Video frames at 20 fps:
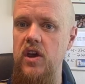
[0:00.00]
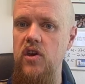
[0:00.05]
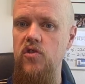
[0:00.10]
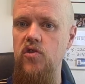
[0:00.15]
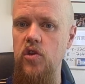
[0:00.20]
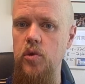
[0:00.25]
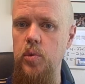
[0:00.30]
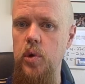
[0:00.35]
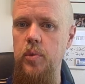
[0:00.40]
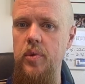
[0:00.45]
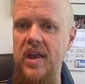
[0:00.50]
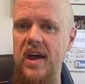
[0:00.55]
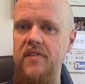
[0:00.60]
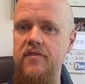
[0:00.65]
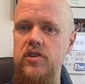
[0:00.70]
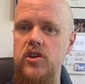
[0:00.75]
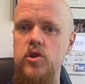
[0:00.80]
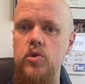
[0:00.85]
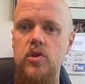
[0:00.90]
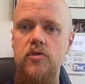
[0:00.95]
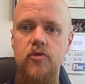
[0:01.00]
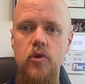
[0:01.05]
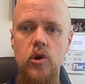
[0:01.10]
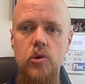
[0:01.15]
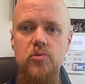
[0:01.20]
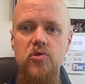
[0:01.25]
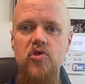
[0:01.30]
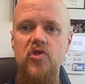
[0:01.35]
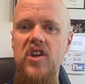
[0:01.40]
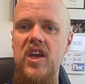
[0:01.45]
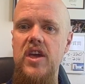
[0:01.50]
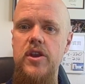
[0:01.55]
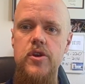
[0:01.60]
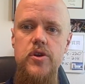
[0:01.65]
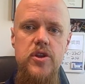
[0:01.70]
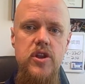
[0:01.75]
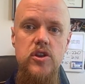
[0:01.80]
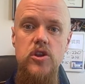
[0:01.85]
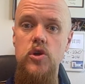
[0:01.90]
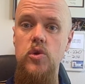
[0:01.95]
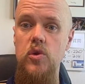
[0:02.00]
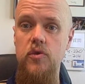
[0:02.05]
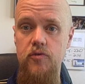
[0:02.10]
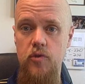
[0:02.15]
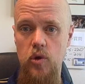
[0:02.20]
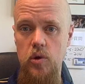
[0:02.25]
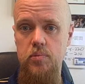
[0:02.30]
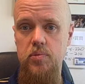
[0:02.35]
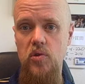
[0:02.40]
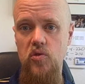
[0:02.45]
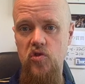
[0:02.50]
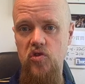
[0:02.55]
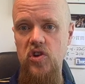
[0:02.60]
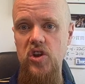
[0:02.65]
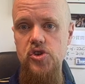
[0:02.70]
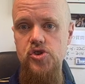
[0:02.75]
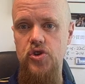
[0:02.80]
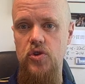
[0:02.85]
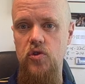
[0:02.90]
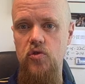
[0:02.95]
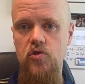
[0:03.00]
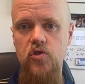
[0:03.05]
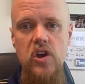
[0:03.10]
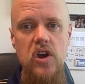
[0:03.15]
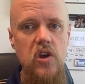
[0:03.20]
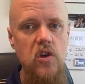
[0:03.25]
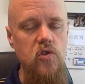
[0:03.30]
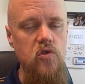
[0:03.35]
so that we would have a uniform standard and uniform procedures.